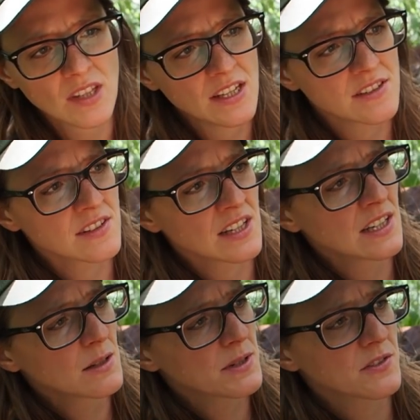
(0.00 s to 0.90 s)
It's a
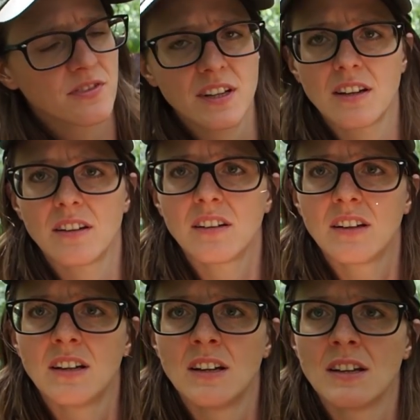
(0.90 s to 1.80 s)
little bit thinner
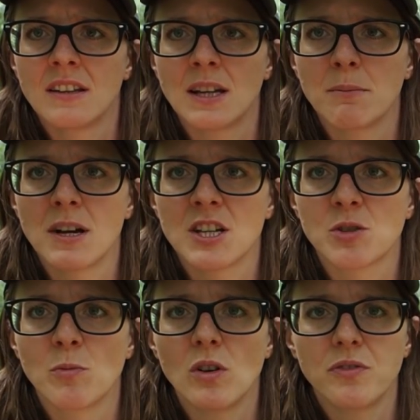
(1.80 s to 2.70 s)
than my small